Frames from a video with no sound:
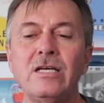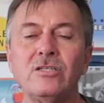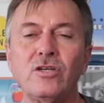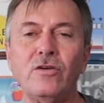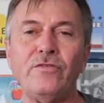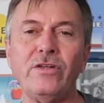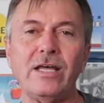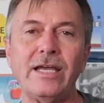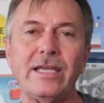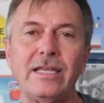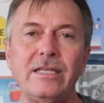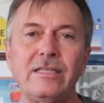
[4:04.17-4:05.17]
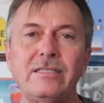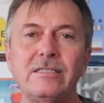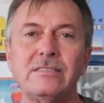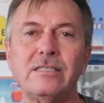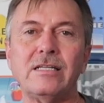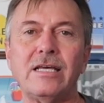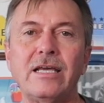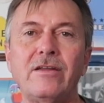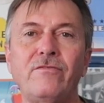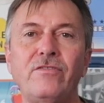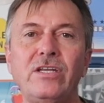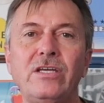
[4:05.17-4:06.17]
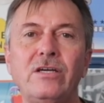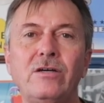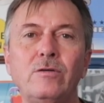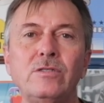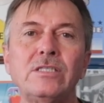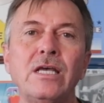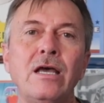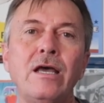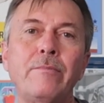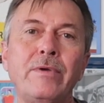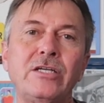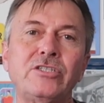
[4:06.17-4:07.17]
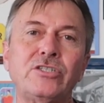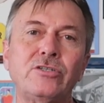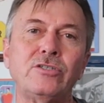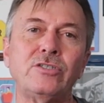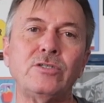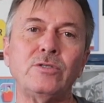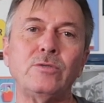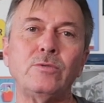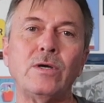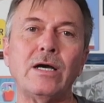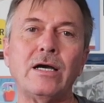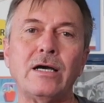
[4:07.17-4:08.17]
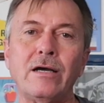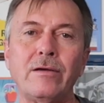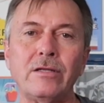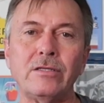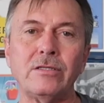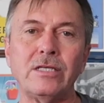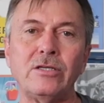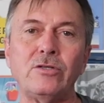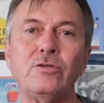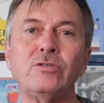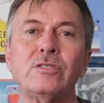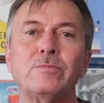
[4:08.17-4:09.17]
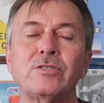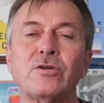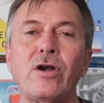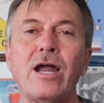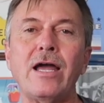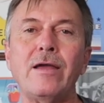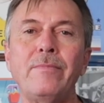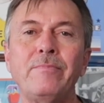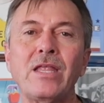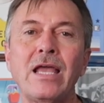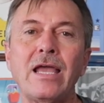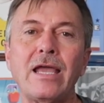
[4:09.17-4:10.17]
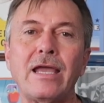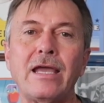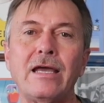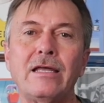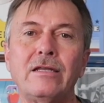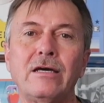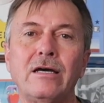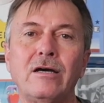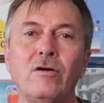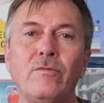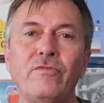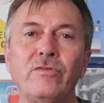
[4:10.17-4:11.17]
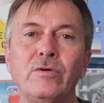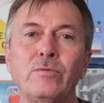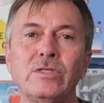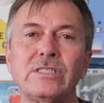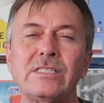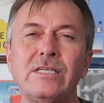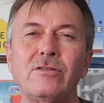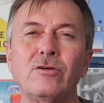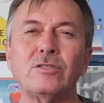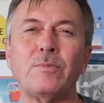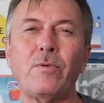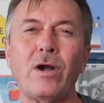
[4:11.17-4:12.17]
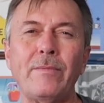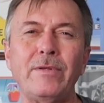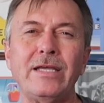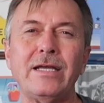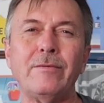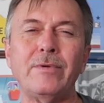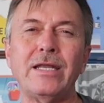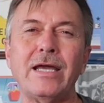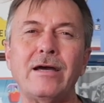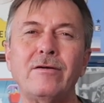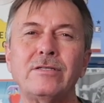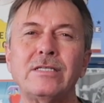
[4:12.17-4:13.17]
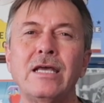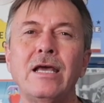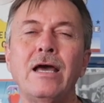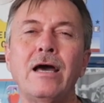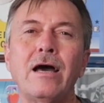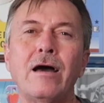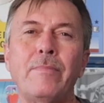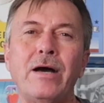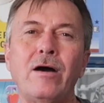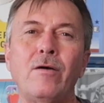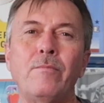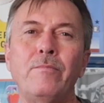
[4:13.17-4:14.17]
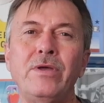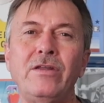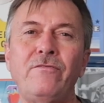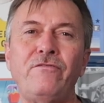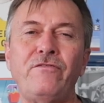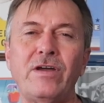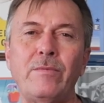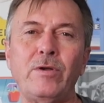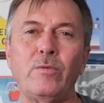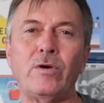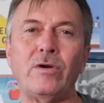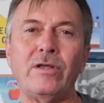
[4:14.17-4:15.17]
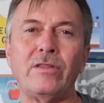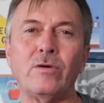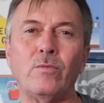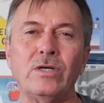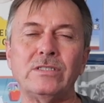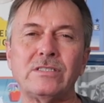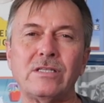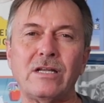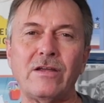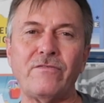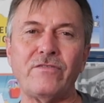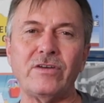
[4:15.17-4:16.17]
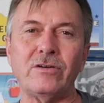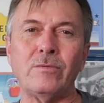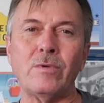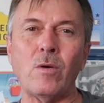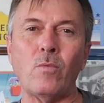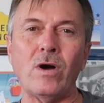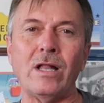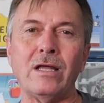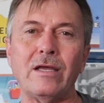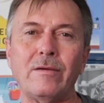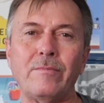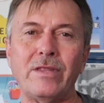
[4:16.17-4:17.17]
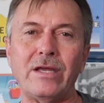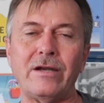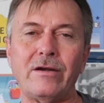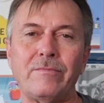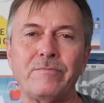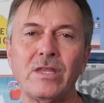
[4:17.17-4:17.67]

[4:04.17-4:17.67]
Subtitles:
So if you like any Disneyland videos, make sure to that you do subscribe, and hopefully we'll see those probably coming out about mid-February, the ones that I film while I am there.